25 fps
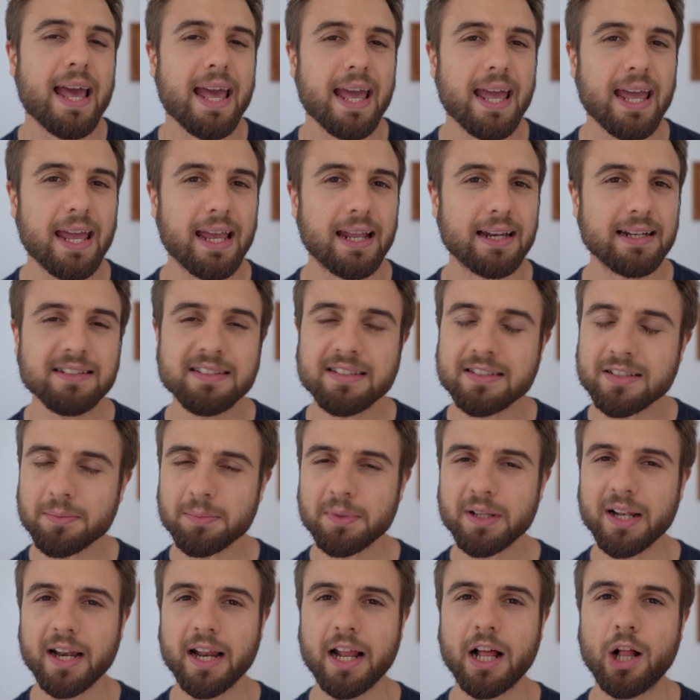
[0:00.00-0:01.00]
And this is
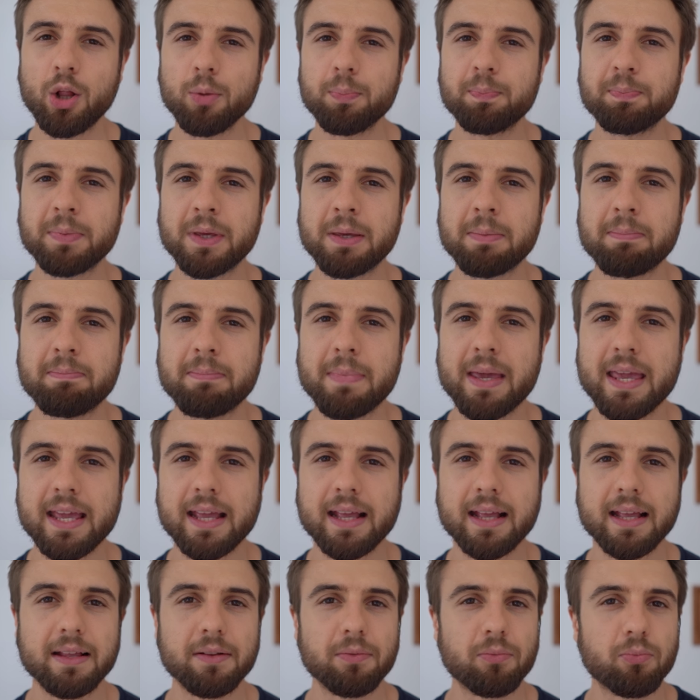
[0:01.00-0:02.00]
something that helped me
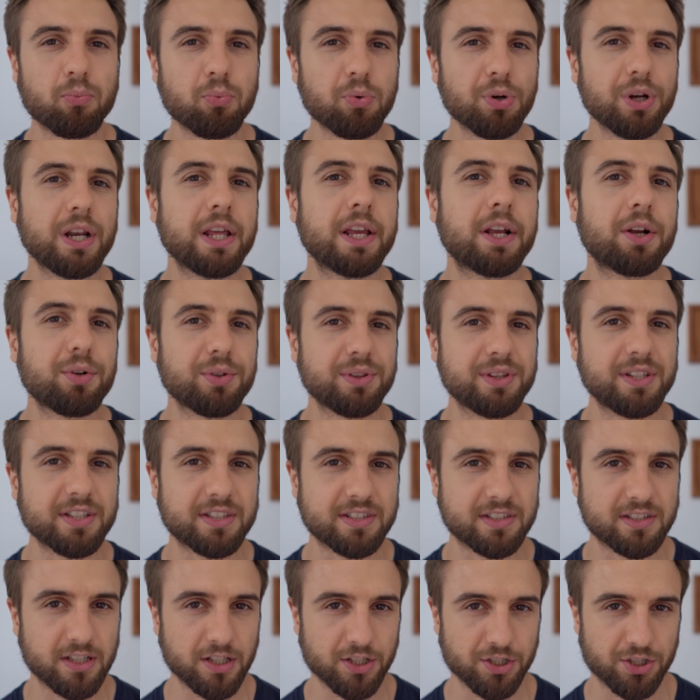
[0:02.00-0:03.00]
make really good
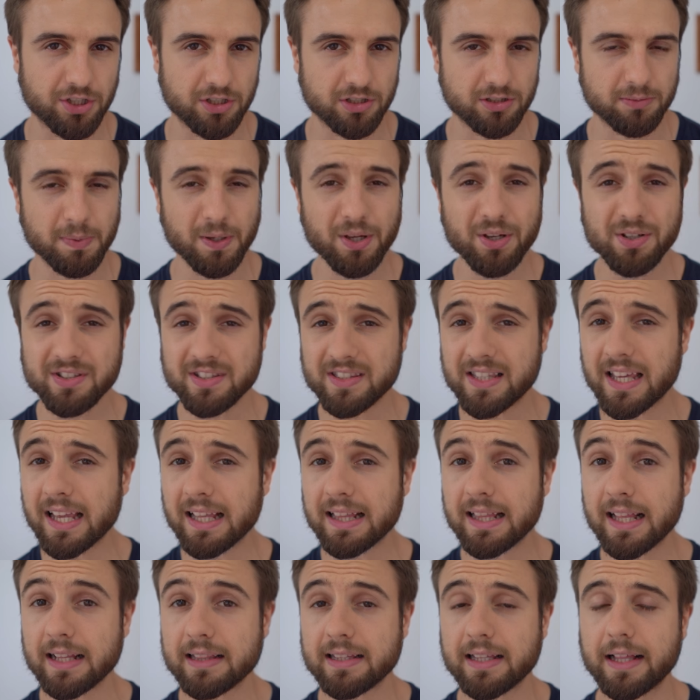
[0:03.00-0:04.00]
decisions, because staying
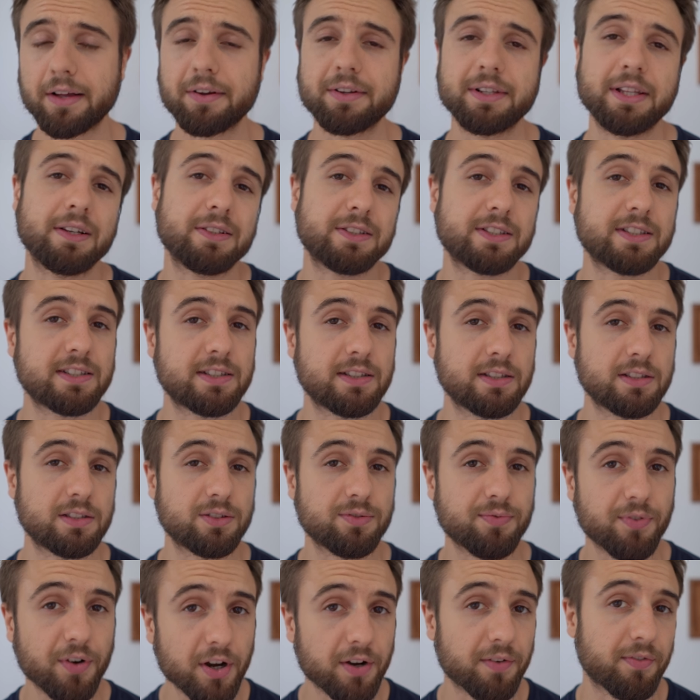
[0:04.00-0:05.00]
in that calorie deficit is
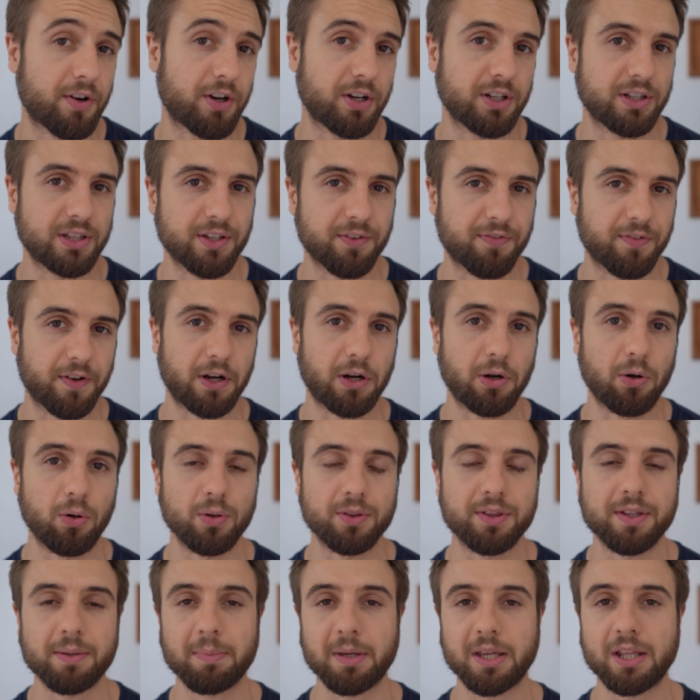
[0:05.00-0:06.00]
very, very
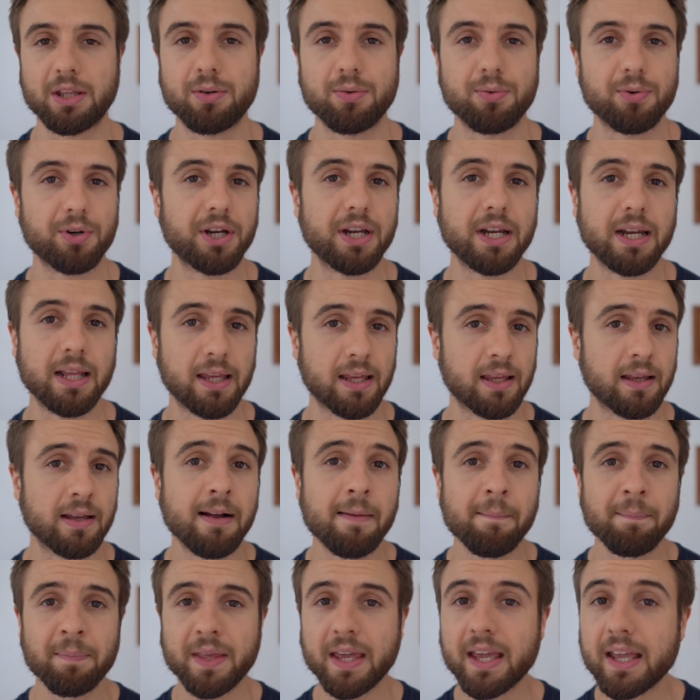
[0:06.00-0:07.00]
difficult. I mean, you're eating
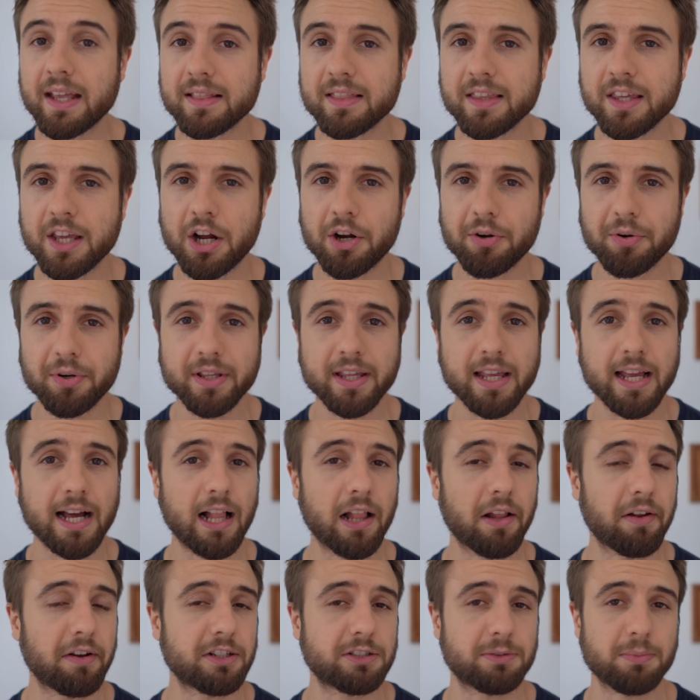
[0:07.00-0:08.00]
1,800
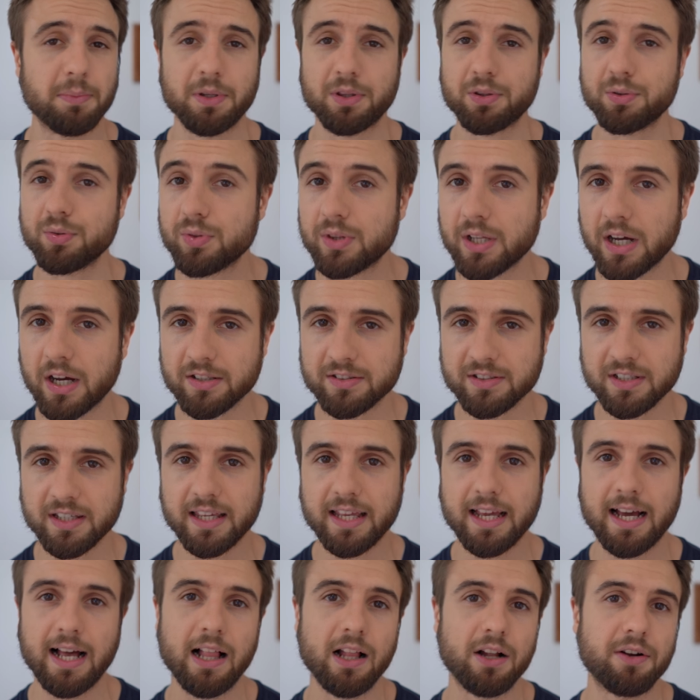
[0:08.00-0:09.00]
calories, maybe 2,000
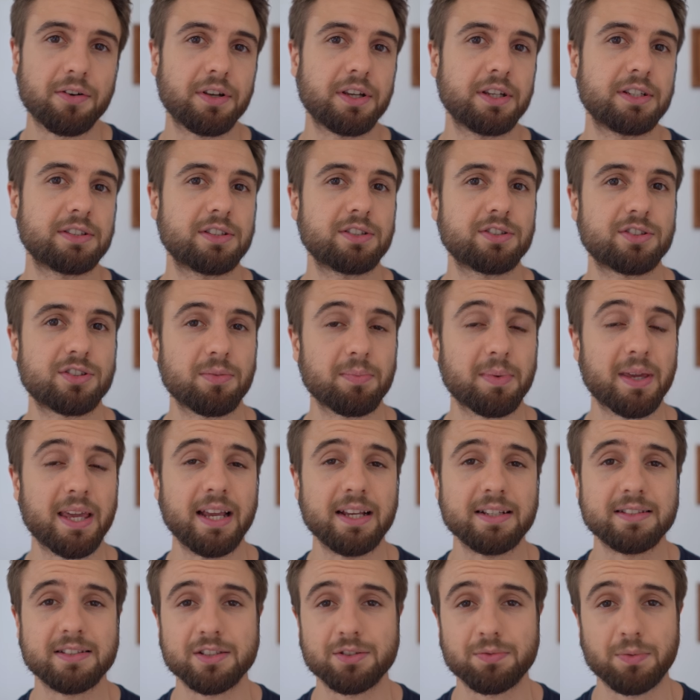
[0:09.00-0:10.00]
calories in some
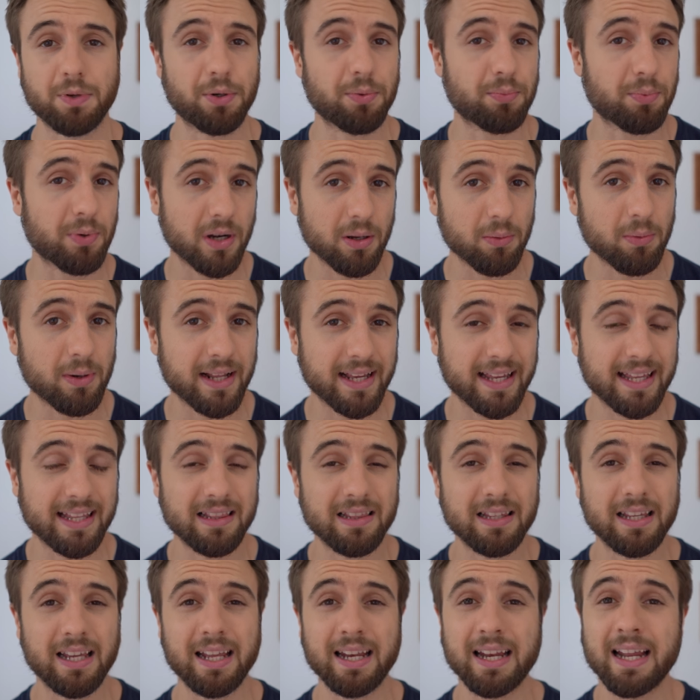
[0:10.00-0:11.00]
cases when you really want to get
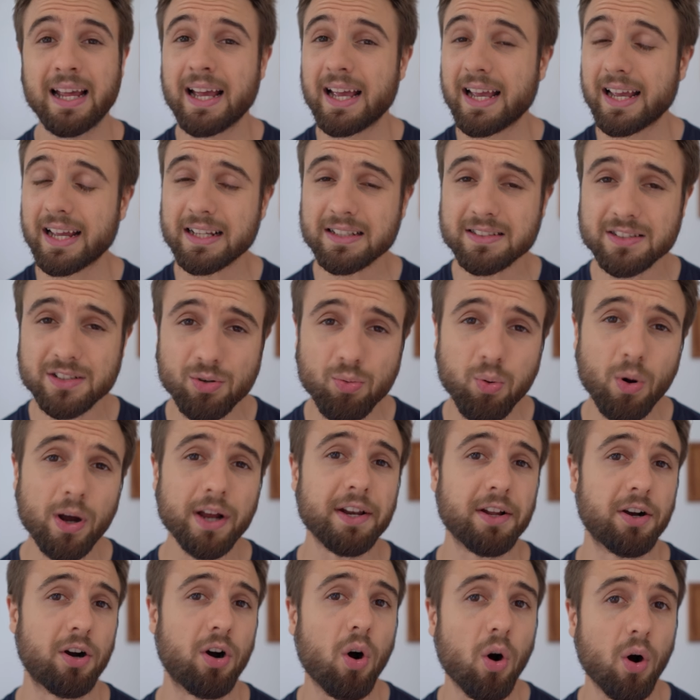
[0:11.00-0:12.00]
lean. It's
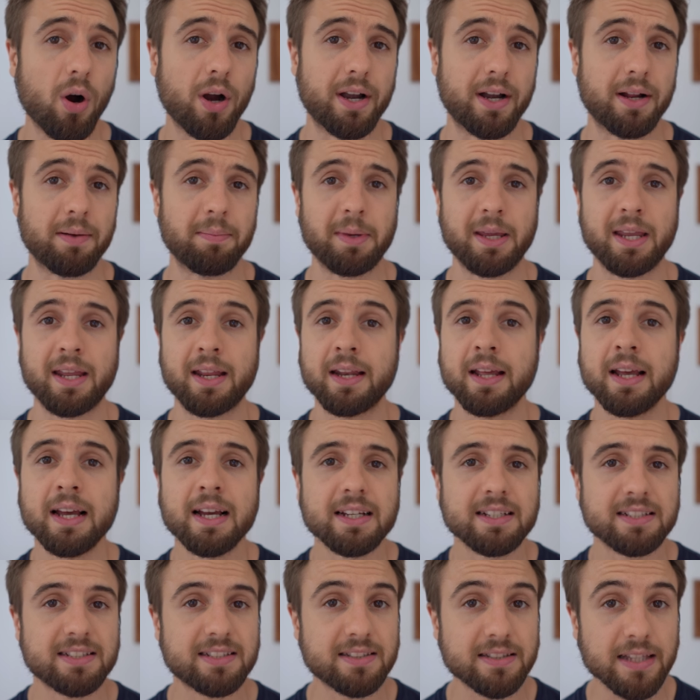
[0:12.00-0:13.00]
quite hard. I mean,
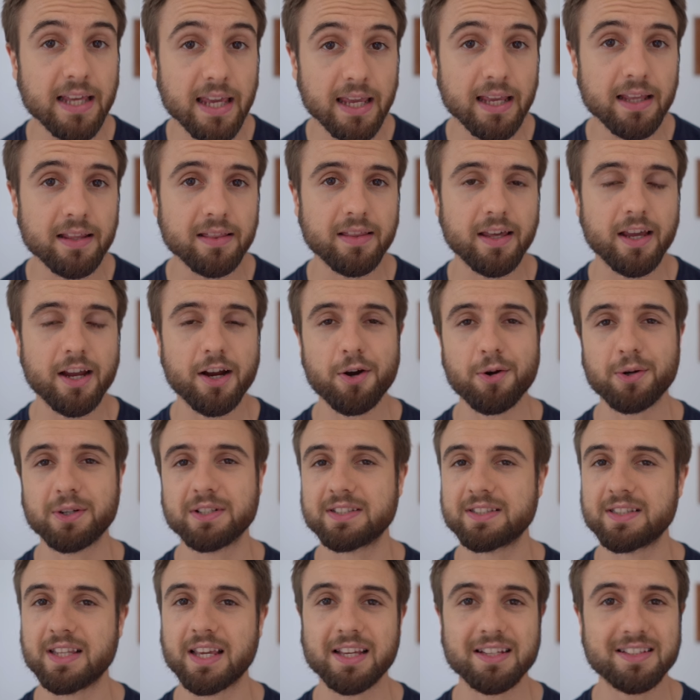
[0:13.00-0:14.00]
staying there and
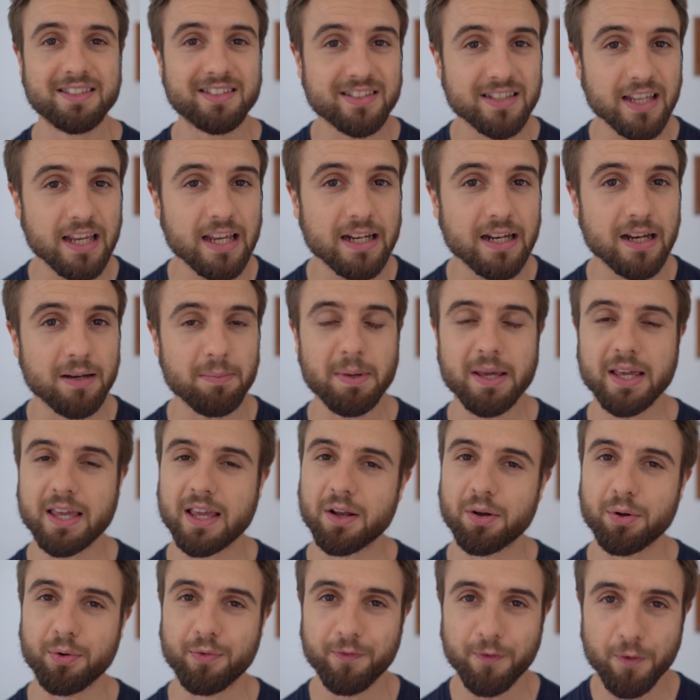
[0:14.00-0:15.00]
staying sane and
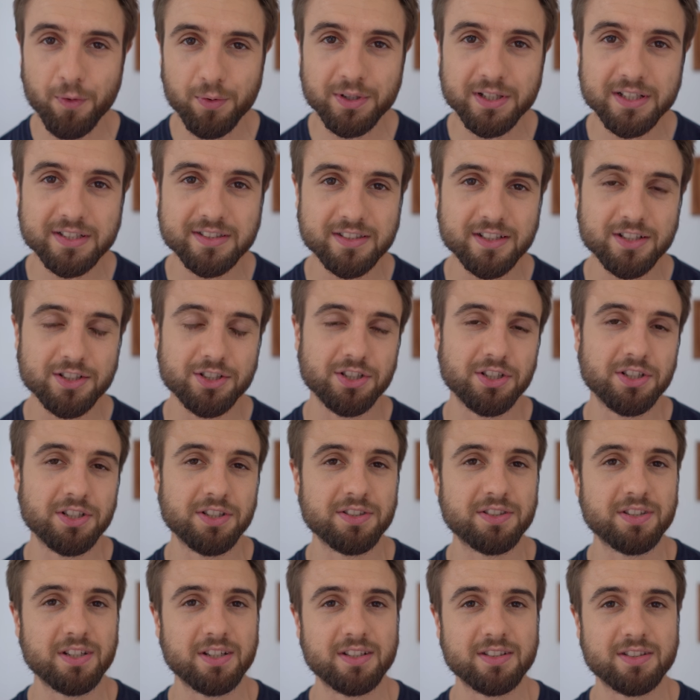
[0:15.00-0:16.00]
making good food
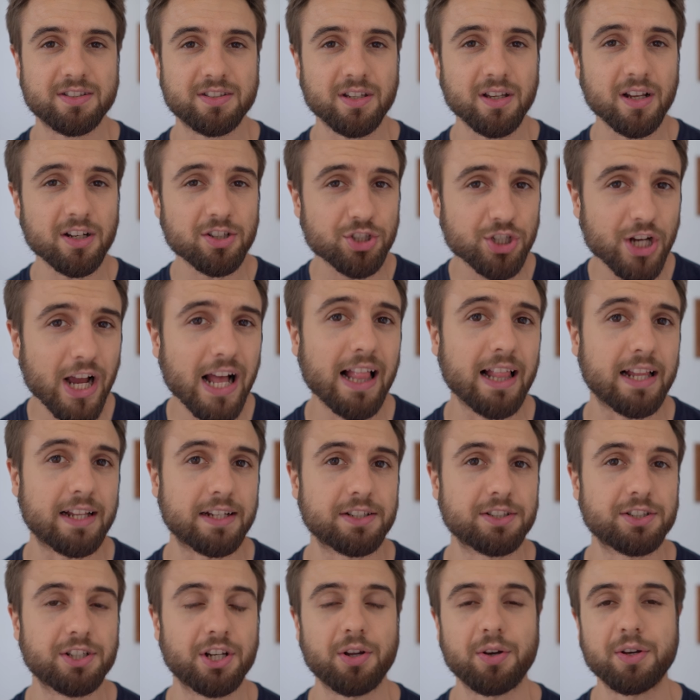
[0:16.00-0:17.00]
decisions is a
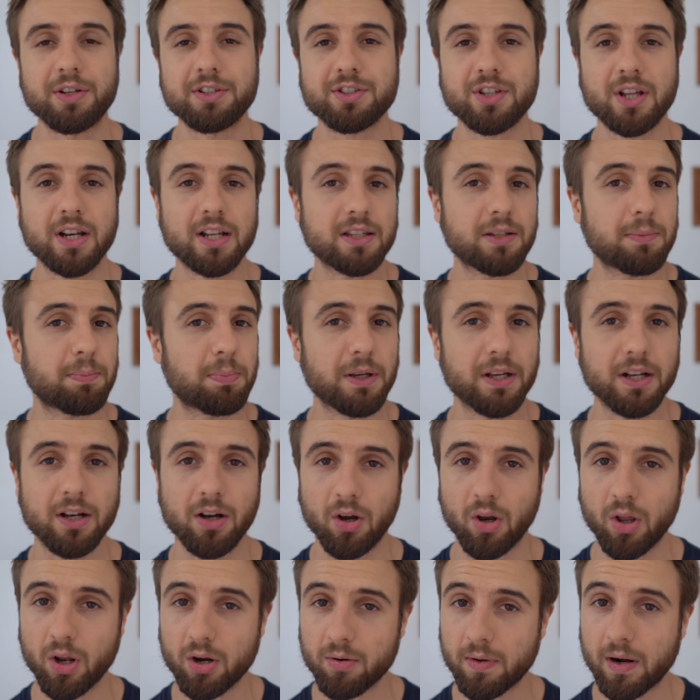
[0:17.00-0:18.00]
challenge. You know, it's going to deplete a
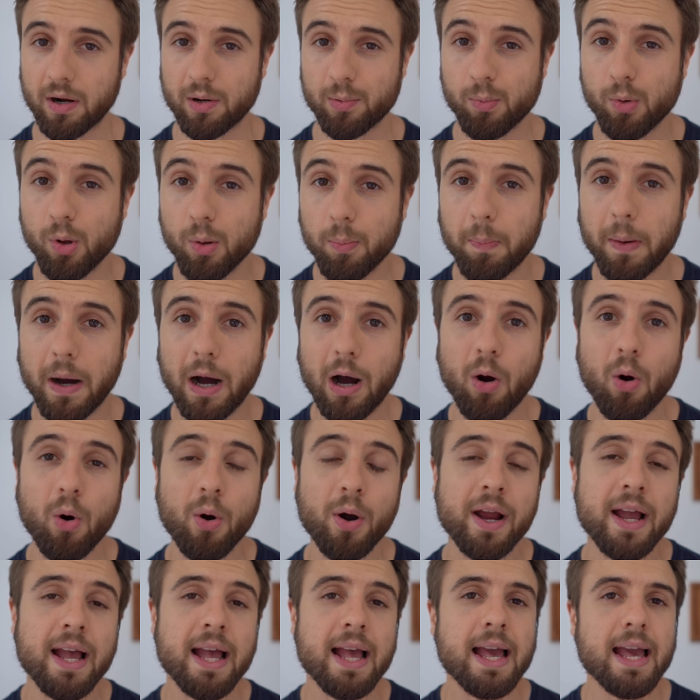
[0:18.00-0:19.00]
lot of our
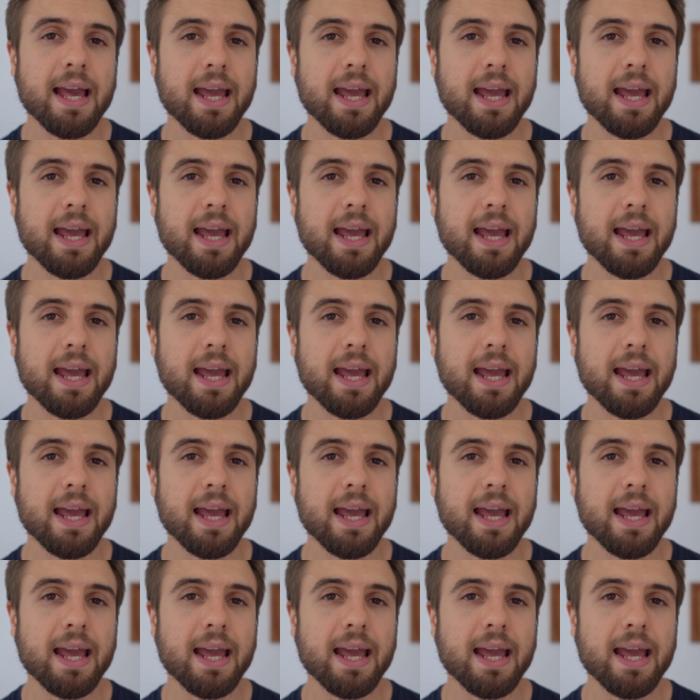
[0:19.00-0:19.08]
willpower.